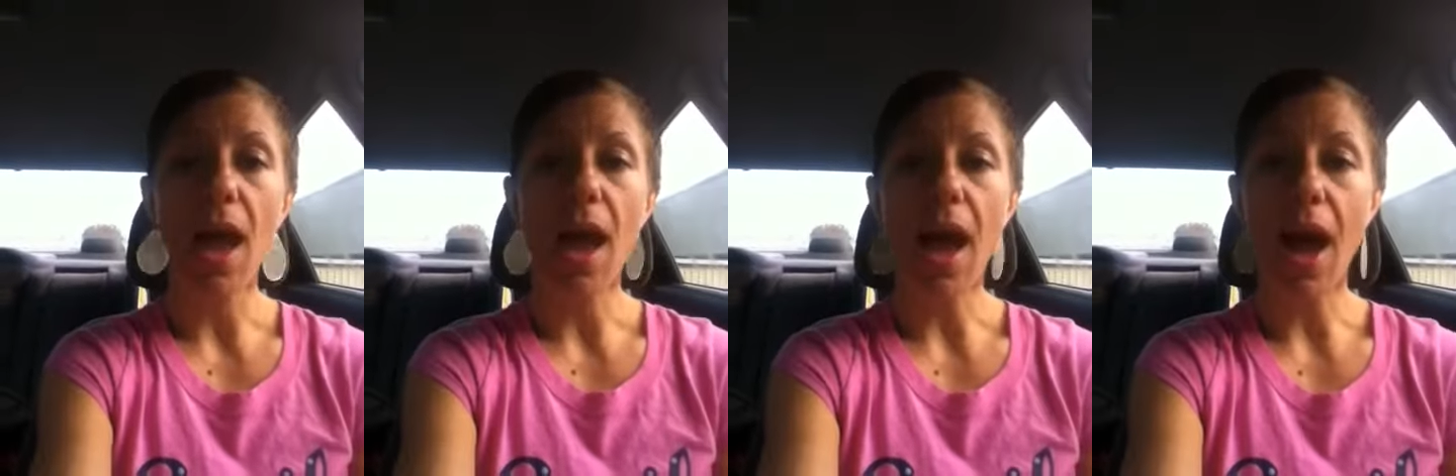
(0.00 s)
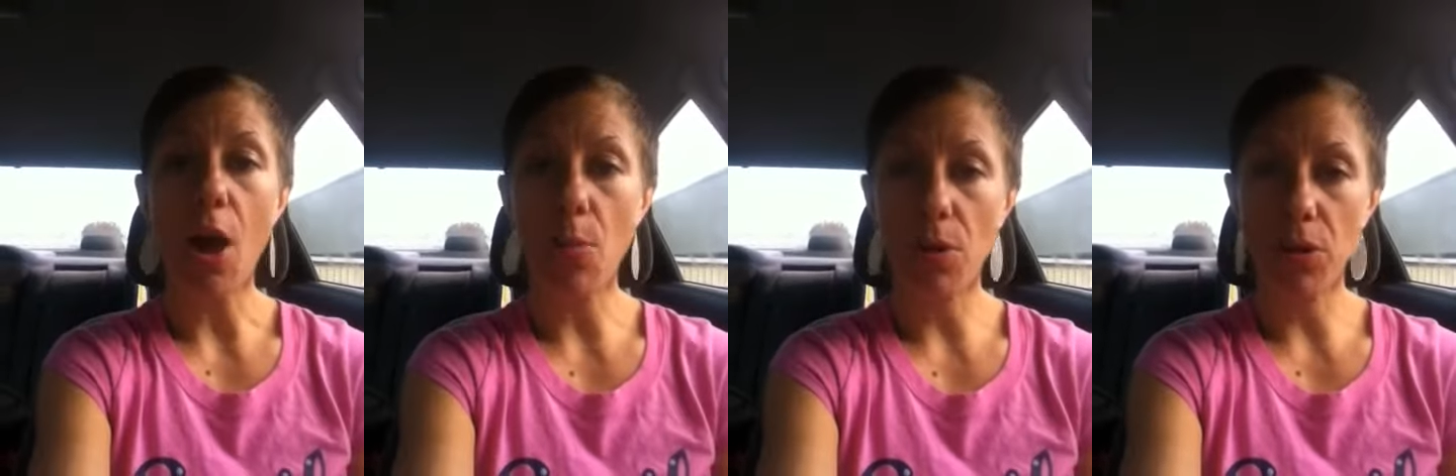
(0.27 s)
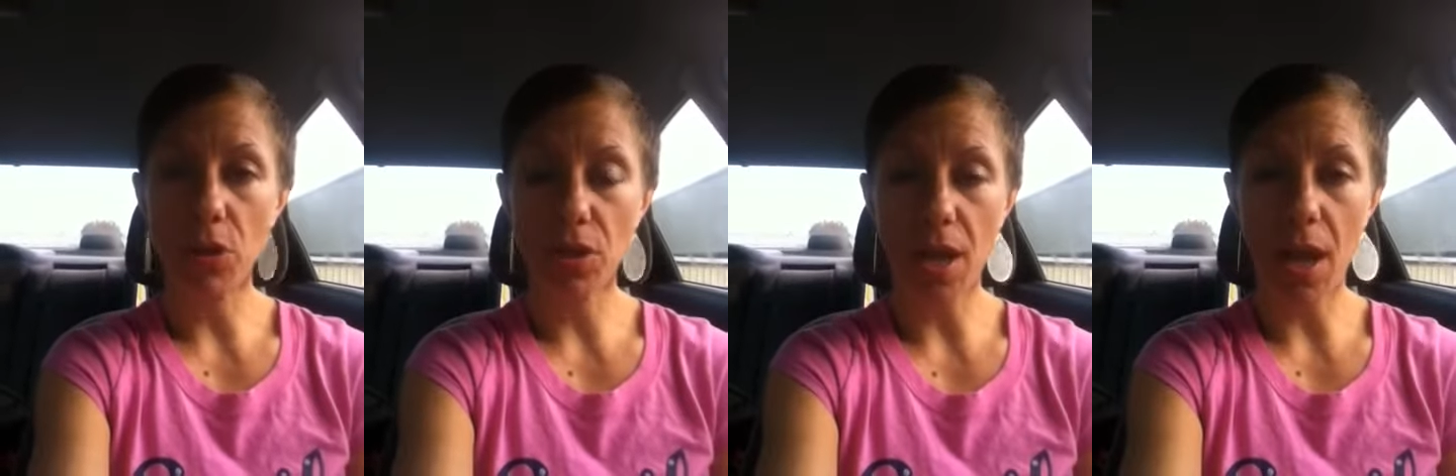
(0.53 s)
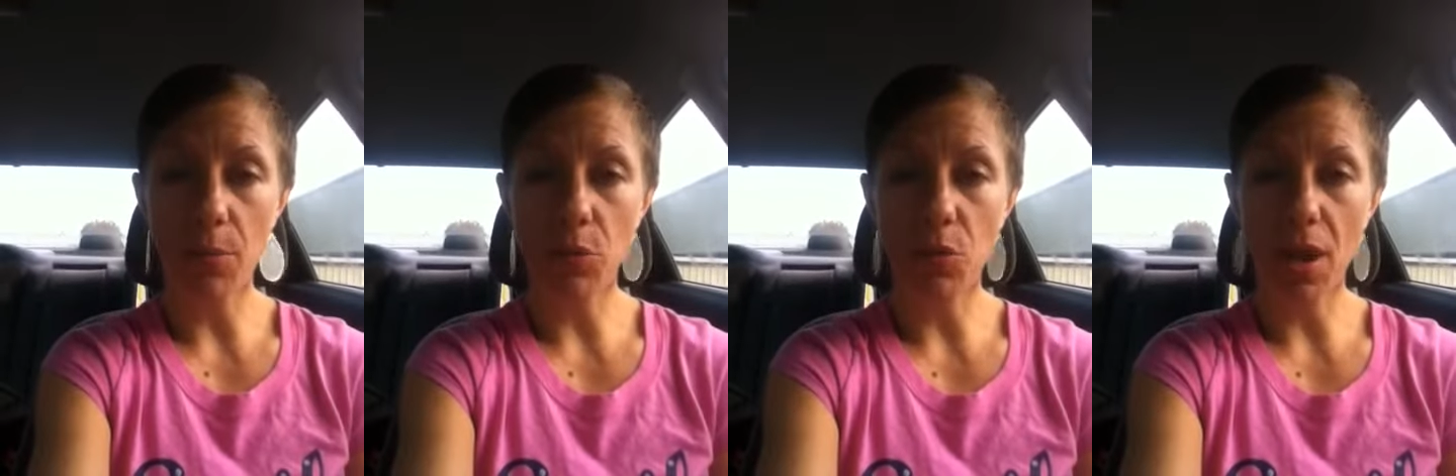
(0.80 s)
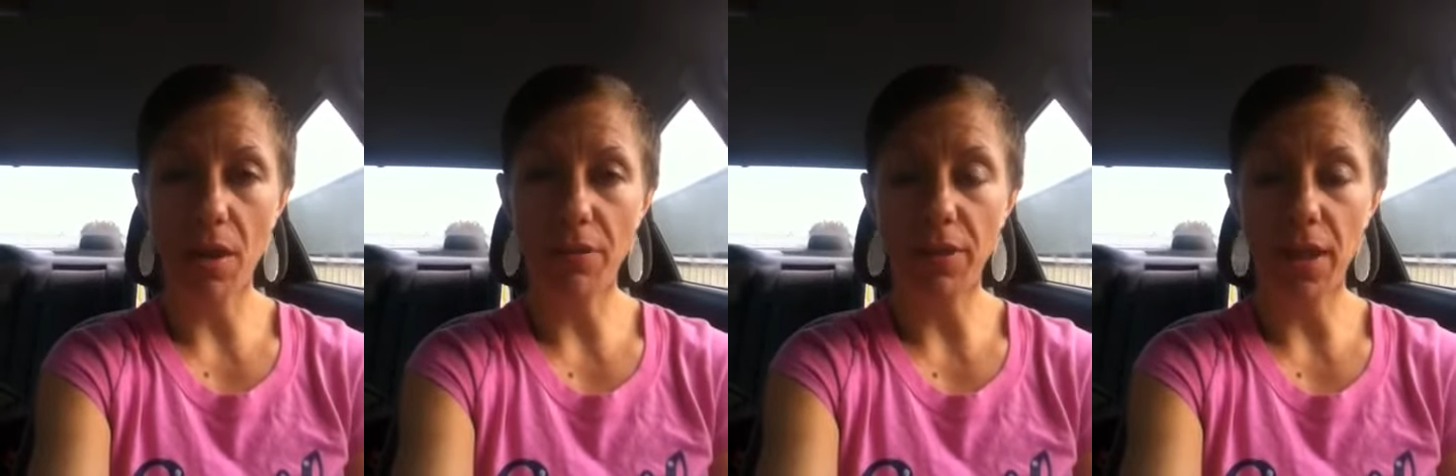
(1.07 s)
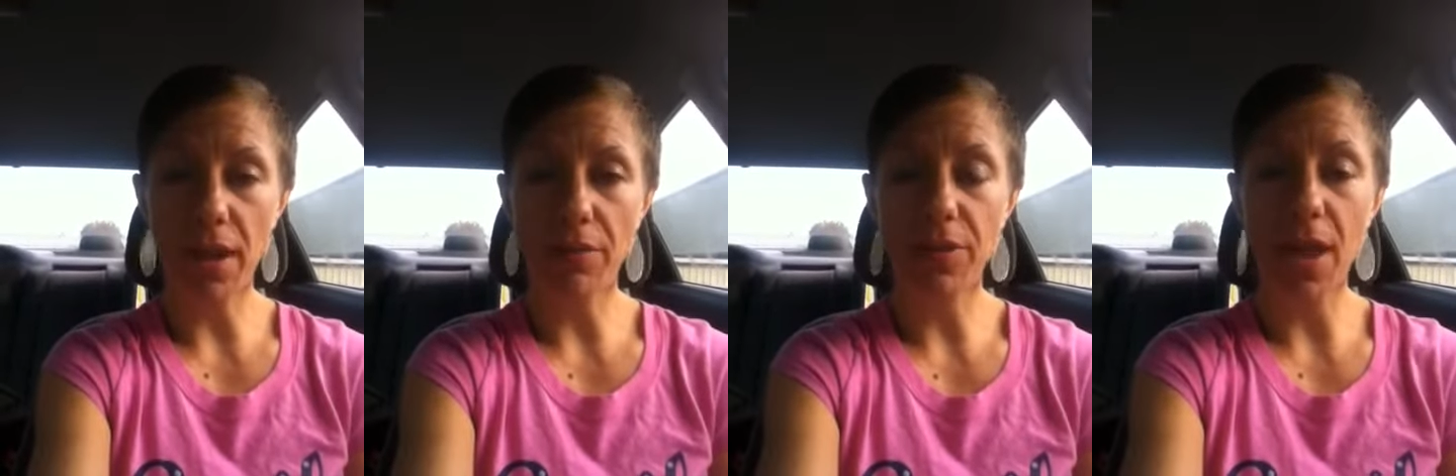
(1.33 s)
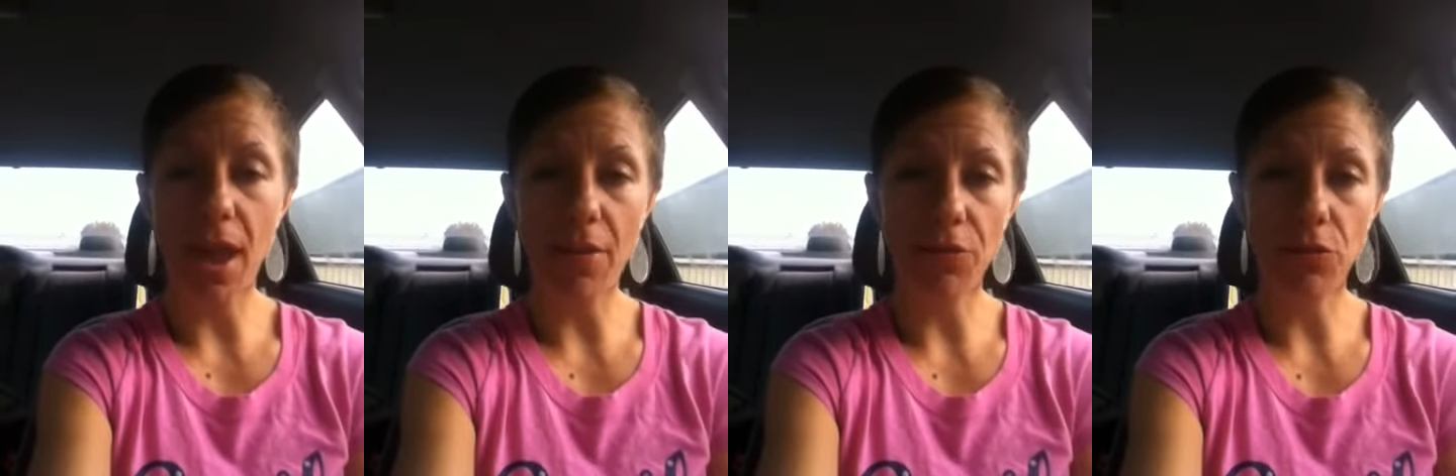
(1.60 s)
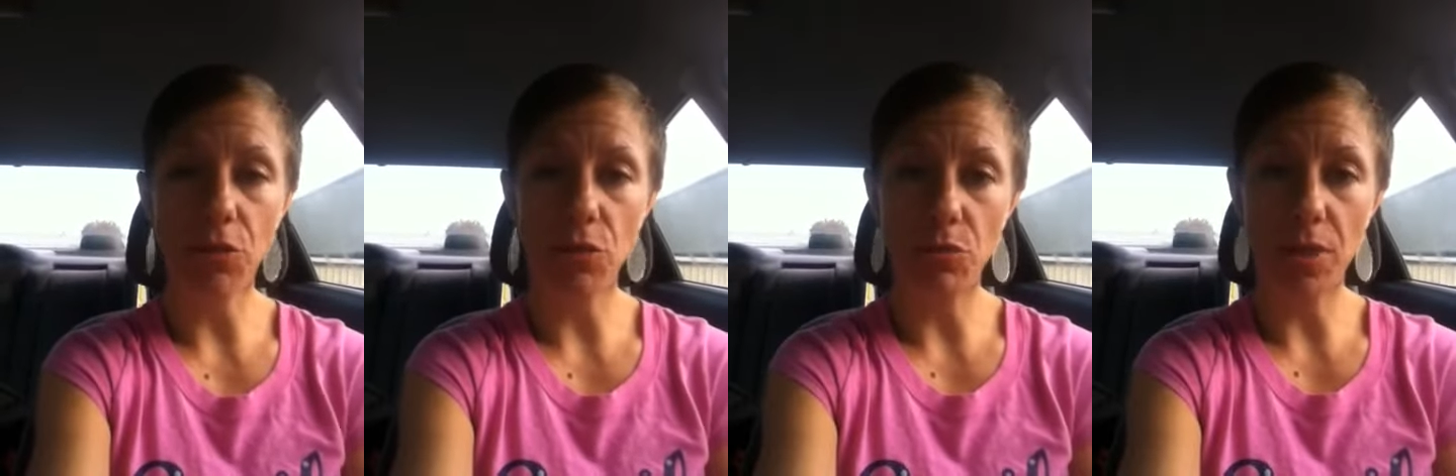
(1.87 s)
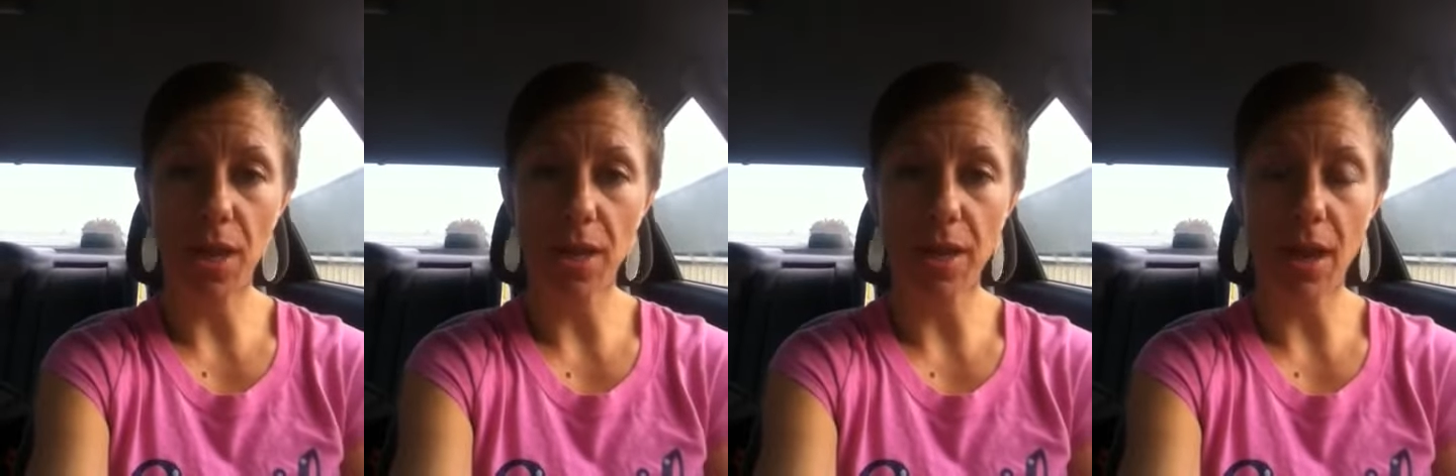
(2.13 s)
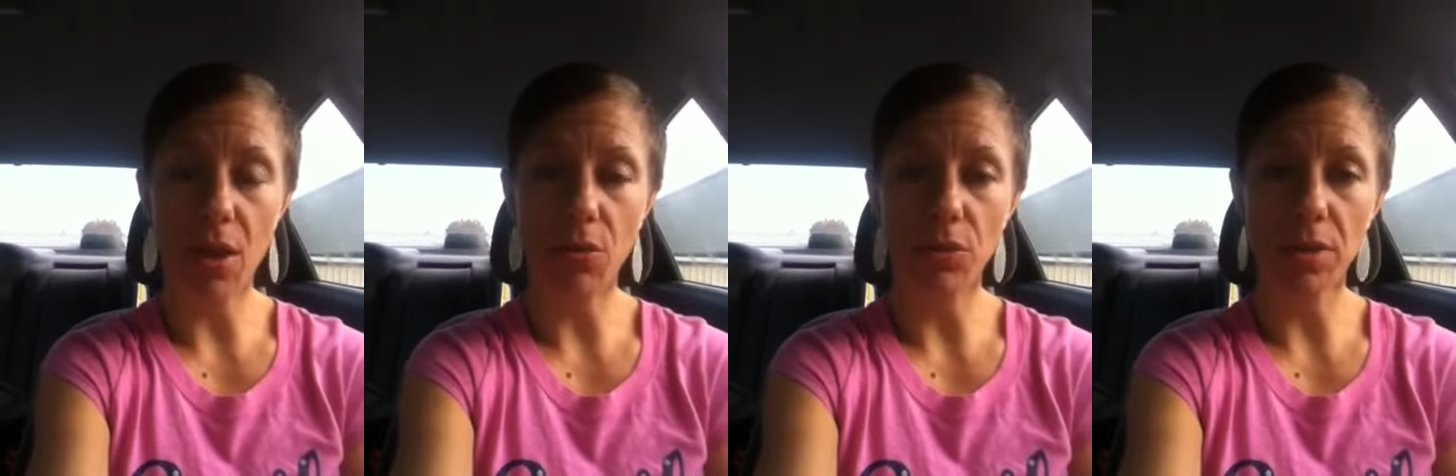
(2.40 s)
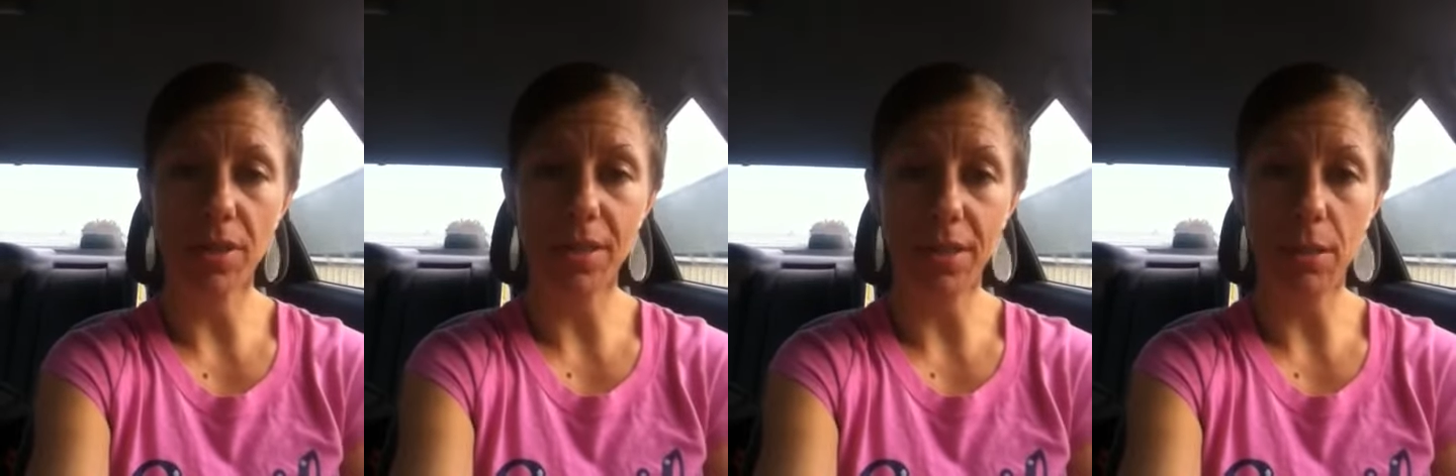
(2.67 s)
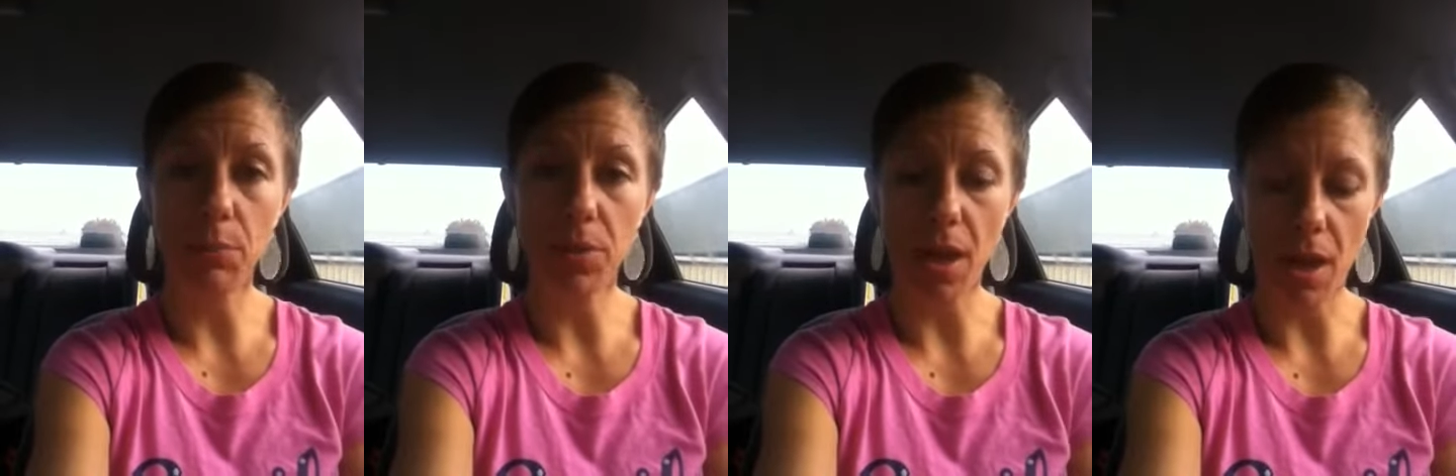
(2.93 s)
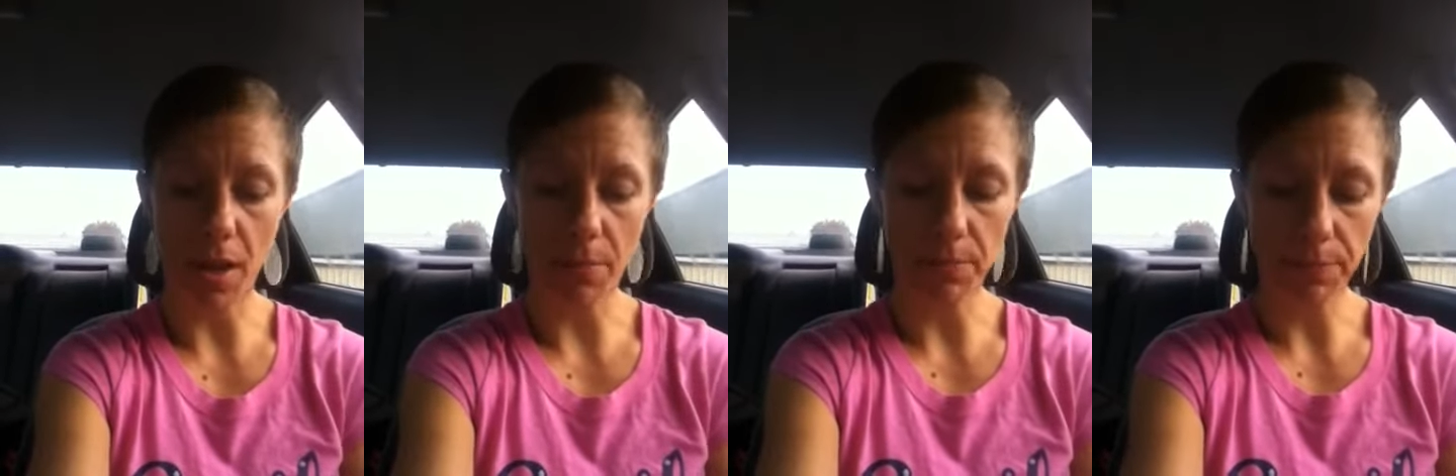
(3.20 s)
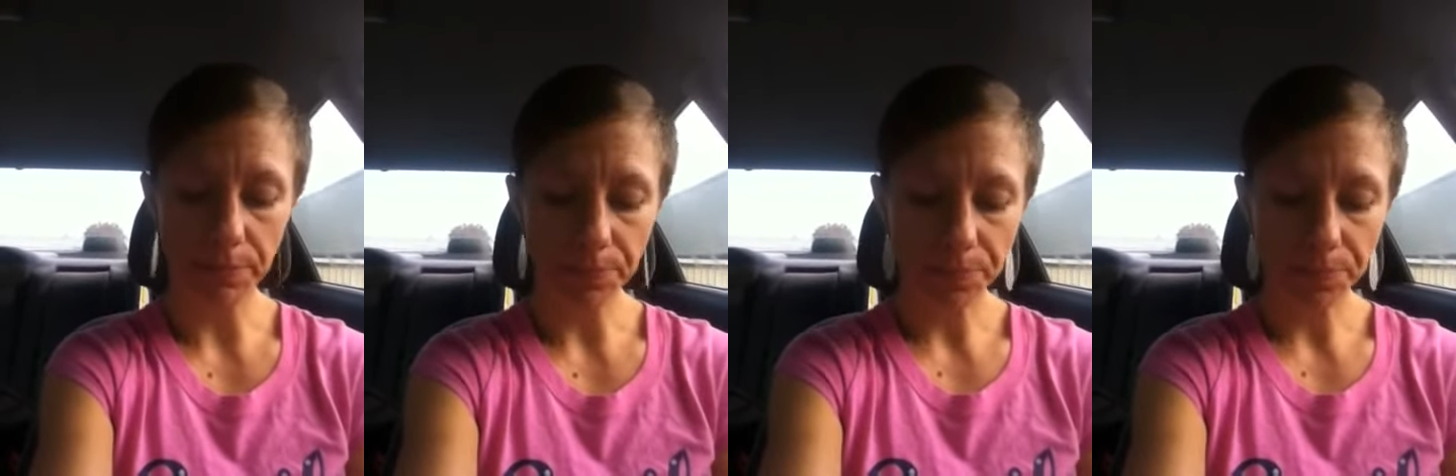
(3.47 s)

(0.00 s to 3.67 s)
how much time you have left after you take out sleep time.